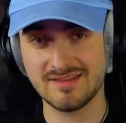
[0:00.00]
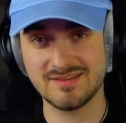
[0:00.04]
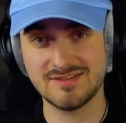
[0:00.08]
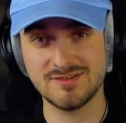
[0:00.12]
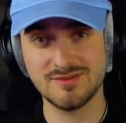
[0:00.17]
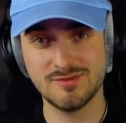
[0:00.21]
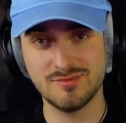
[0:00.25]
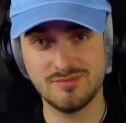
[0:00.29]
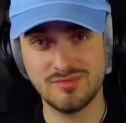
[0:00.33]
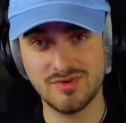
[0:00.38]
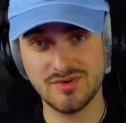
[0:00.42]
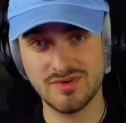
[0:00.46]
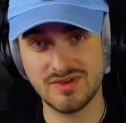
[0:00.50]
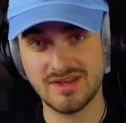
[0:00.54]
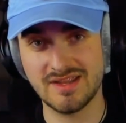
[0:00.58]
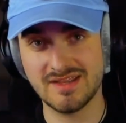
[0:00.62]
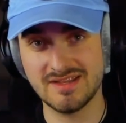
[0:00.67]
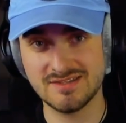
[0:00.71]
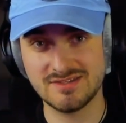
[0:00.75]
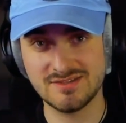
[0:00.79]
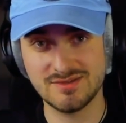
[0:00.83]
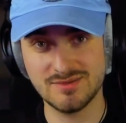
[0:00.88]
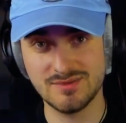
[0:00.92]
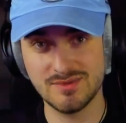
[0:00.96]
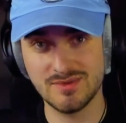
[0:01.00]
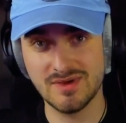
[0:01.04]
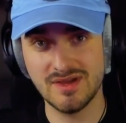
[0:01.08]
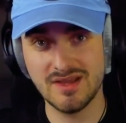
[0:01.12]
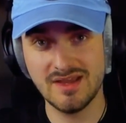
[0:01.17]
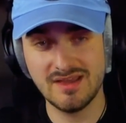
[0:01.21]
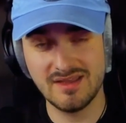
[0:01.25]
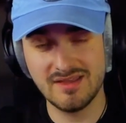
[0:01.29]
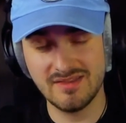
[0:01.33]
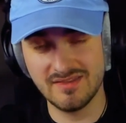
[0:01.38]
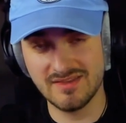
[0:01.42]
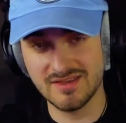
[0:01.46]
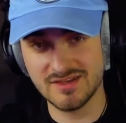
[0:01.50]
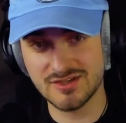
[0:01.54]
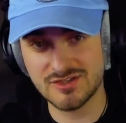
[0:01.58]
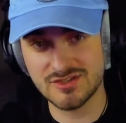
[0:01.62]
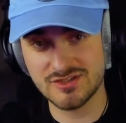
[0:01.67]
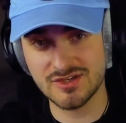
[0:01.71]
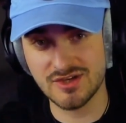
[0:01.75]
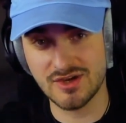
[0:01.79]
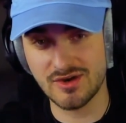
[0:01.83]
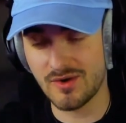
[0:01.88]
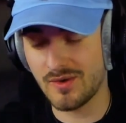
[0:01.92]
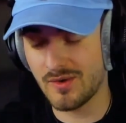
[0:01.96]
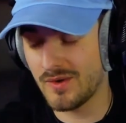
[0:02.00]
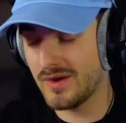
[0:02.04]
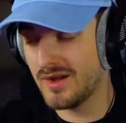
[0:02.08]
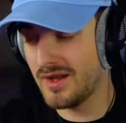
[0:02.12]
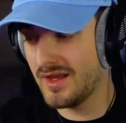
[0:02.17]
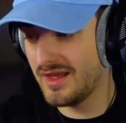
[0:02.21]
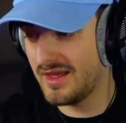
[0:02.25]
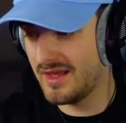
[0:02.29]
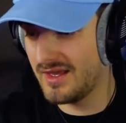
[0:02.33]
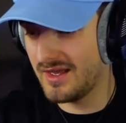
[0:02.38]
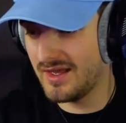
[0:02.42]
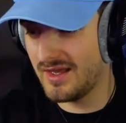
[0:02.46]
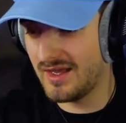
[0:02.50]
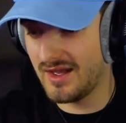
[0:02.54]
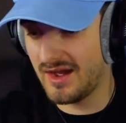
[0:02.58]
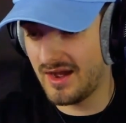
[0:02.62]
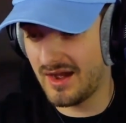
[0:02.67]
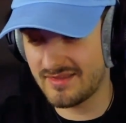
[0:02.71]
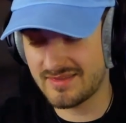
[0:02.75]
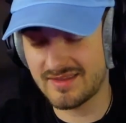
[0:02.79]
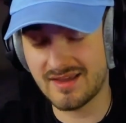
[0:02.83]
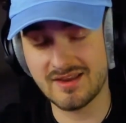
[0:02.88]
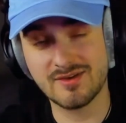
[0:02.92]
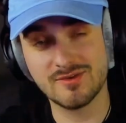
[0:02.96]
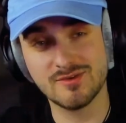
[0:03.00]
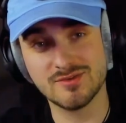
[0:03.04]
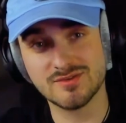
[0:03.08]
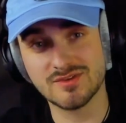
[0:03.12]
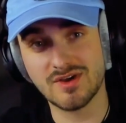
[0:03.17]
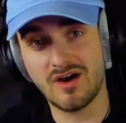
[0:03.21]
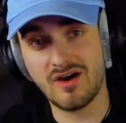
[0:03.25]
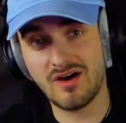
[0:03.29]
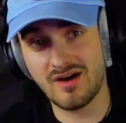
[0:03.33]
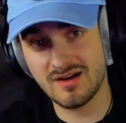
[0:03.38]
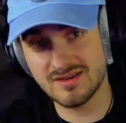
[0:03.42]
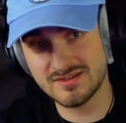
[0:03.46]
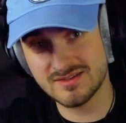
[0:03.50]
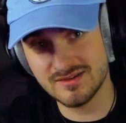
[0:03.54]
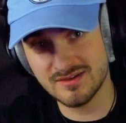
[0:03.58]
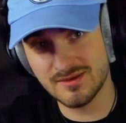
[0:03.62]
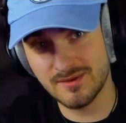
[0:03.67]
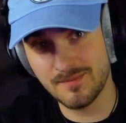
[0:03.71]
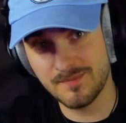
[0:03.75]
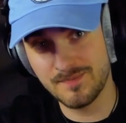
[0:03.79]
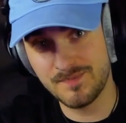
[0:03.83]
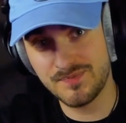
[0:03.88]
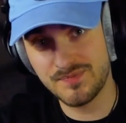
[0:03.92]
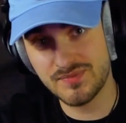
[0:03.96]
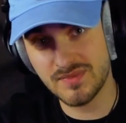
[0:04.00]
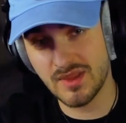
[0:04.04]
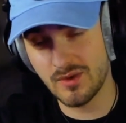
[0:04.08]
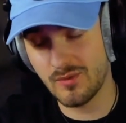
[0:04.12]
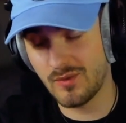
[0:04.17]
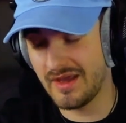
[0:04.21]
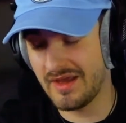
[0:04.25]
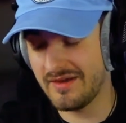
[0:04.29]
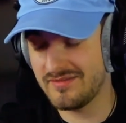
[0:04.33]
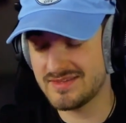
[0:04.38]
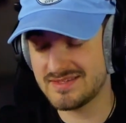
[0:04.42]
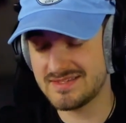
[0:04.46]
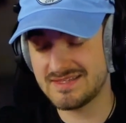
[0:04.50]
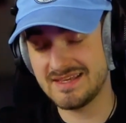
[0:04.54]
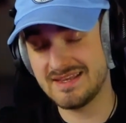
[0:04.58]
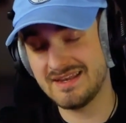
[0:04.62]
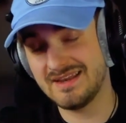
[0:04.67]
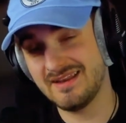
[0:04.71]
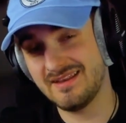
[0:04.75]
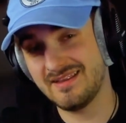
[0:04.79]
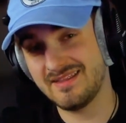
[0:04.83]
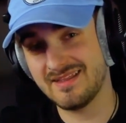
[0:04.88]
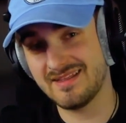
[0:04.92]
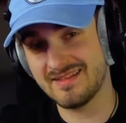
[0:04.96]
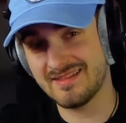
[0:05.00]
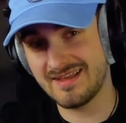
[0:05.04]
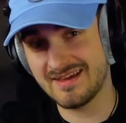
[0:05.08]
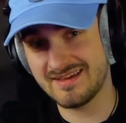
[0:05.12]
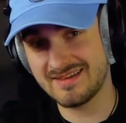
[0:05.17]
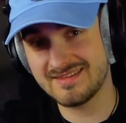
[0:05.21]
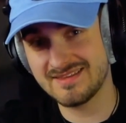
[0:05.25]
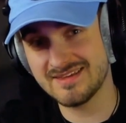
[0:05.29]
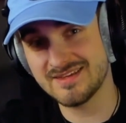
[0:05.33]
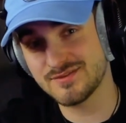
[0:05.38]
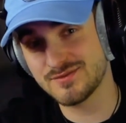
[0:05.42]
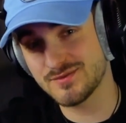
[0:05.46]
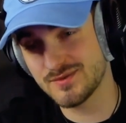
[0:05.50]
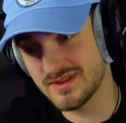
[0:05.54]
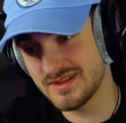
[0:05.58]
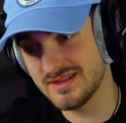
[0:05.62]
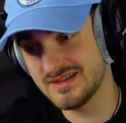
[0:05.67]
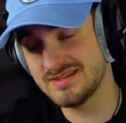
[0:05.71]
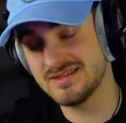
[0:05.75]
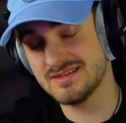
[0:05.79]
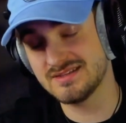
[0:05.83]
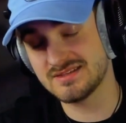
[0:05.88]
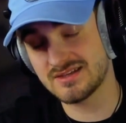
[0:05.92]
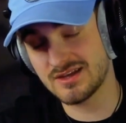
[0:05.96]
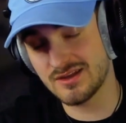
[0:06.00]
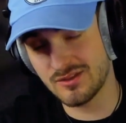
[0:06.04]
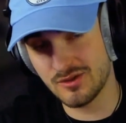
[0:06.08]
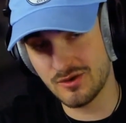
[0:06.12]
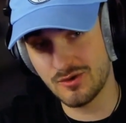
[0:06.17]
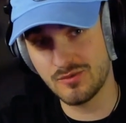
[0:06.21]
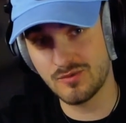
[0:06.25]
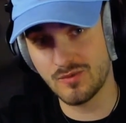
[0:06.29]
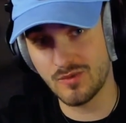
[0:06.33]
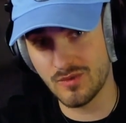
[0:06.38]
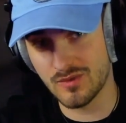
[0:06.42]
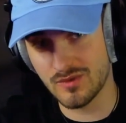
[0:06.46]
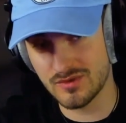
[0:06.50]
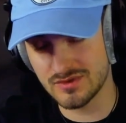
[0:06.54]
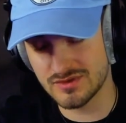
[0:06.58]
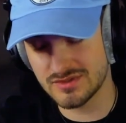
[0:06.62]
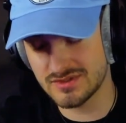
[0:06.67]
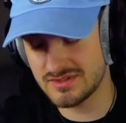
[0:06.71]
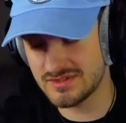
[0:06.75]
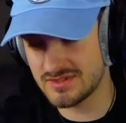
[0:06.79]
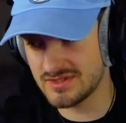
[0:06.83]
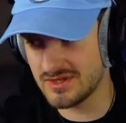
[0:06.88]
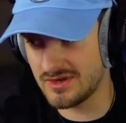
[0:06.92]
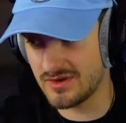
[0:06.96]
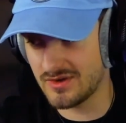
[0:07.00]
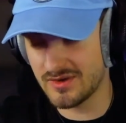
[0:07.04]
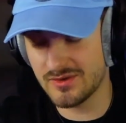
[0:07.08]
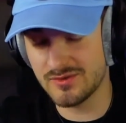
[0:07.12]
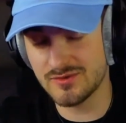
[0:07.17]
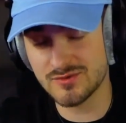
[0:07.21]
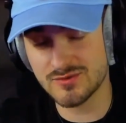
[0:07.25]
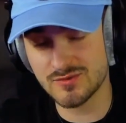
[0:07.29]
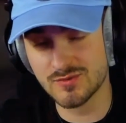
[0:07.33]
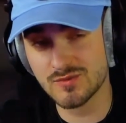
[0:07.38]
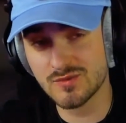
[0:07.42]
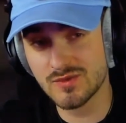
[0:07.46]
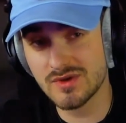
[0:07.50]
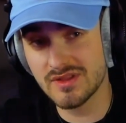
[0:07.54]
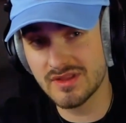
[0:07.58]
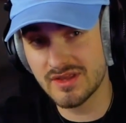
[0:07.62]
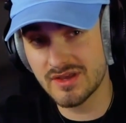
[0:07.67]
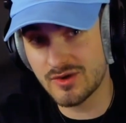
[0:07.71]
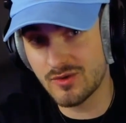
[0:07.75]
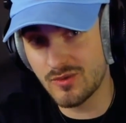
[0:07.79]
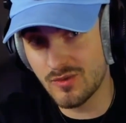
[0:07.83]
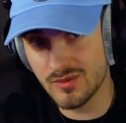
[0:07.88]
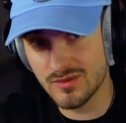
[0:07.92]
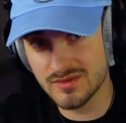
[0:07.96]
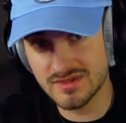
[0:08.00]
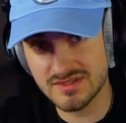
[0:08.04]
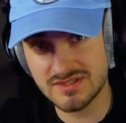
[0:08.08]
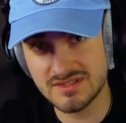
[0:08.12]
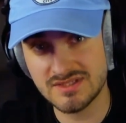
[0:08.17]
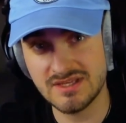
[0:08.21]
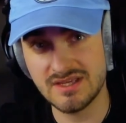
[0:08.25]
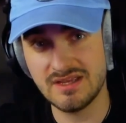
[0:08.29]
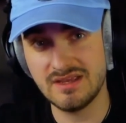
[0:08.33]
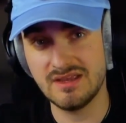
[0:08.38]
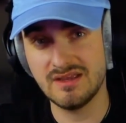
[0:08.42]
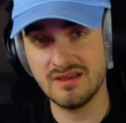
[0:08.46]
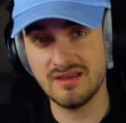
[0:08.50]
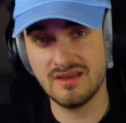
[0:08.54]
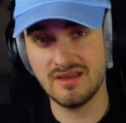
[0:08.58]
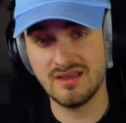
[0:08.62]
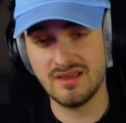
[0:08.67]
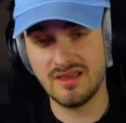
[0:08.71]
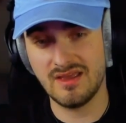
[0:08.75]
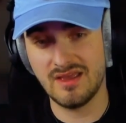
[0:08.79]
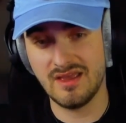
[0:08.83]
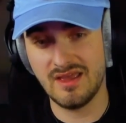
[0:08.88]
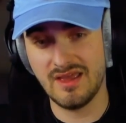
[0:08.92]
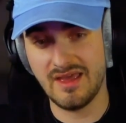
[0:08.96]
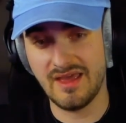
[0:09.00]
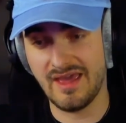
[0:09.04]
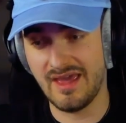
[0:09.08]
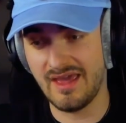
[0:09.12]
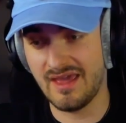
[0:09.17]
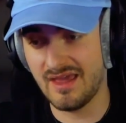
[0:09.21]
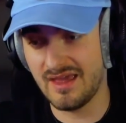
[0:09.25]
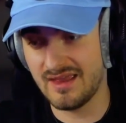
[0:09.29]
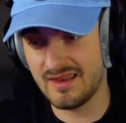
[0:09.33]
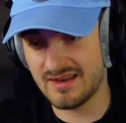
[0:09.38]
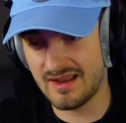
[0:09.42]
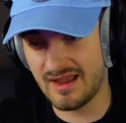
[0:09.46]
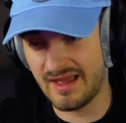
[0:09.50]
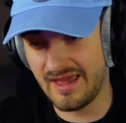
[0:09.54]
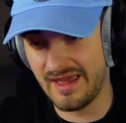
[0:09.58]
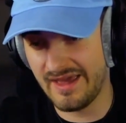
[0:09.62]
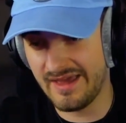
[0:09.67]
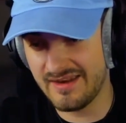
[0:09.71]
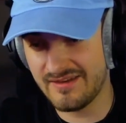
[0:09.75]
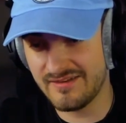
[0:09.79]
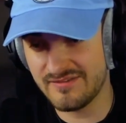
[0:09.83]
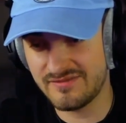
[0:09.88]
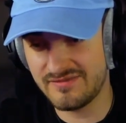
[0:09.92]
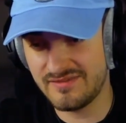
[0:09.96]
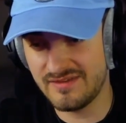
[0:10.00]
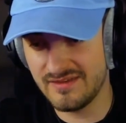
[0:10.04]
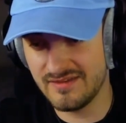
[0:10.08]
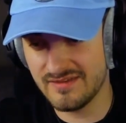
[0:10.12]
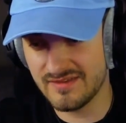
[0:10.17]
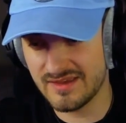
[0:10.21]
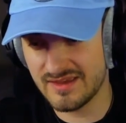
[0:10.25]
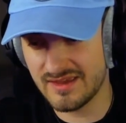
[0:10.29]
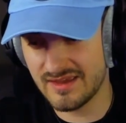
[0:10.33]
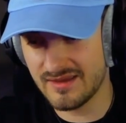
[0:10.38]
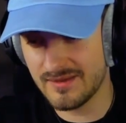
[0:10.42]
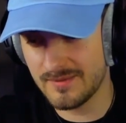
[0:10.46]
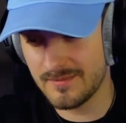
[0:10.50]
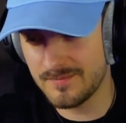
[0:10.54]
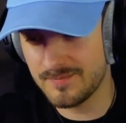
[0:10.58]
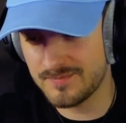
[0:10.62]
to put into this show. I thought it was awesome, and we haven't seen anything like this really since Clone Wars, so it was really cool to see. And I had a feeling